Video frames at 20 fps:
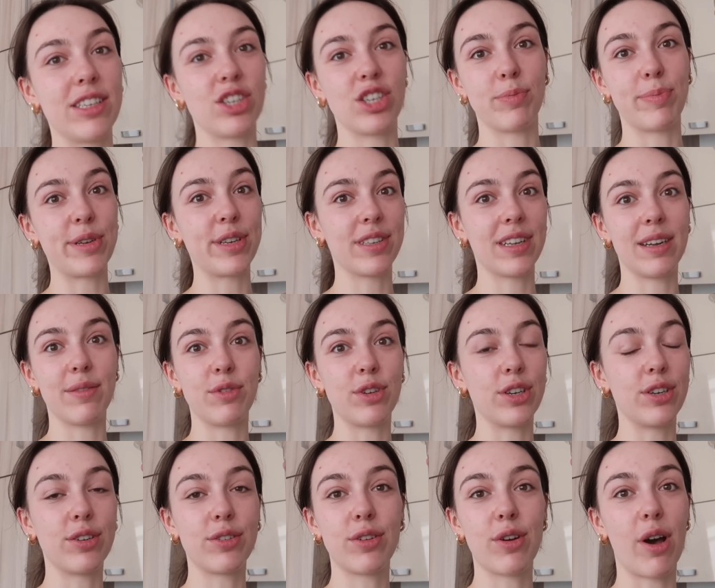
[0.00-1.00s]
it's just because I have
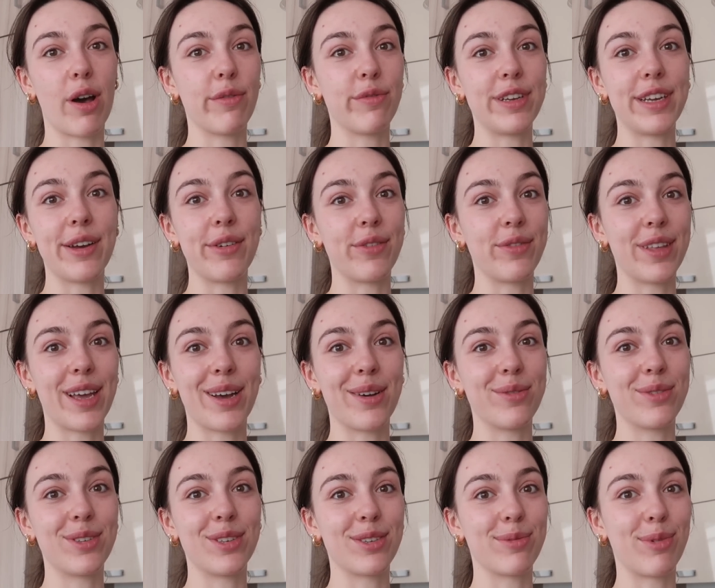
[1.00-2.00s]
good coffee out of the
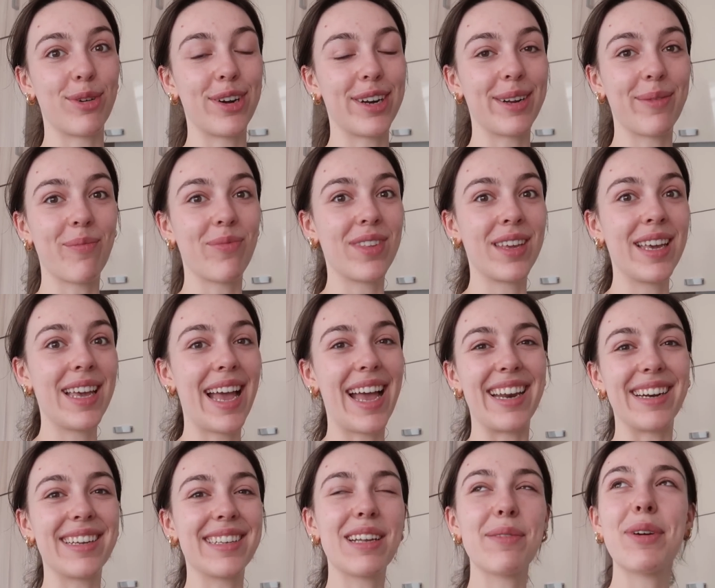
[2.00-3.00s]
house this morning
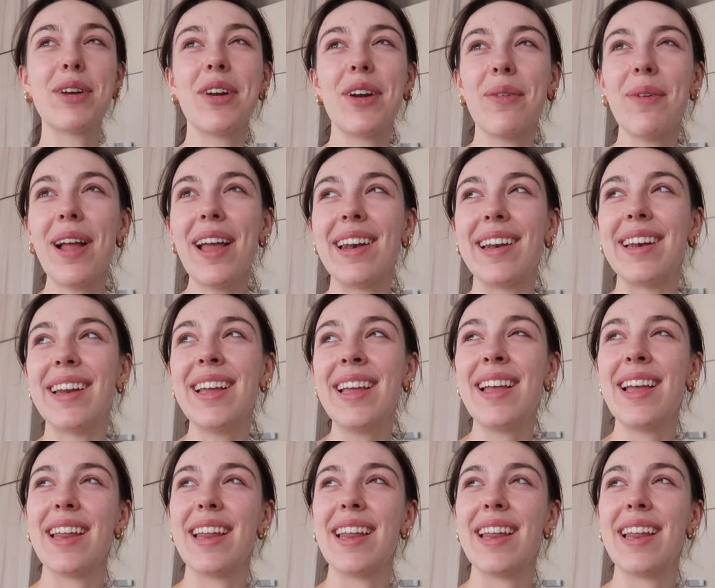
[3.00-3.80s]
and because I went on a run.